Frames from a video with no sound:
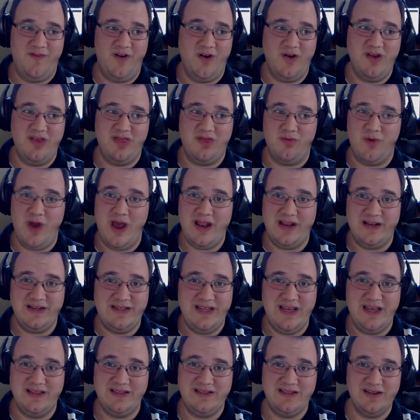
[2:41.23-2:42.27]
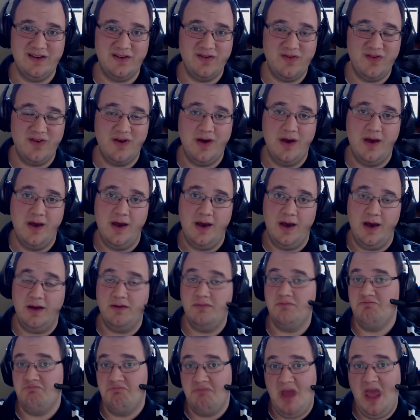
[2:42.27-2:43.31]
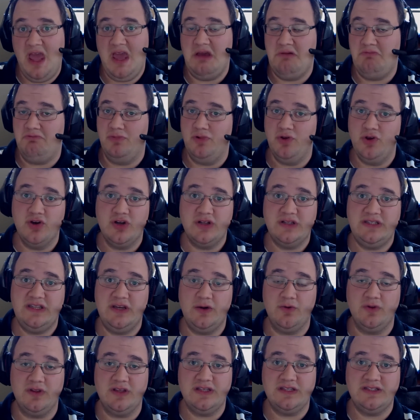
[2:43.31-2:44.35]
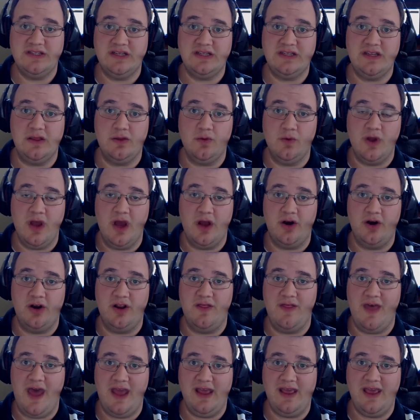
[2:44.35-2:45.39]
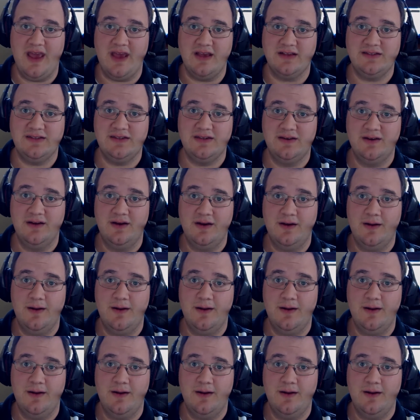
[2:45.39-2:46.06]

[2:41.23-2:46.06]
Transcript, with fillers: very thread intensive. Hey, you could stick with the 6300 in that case.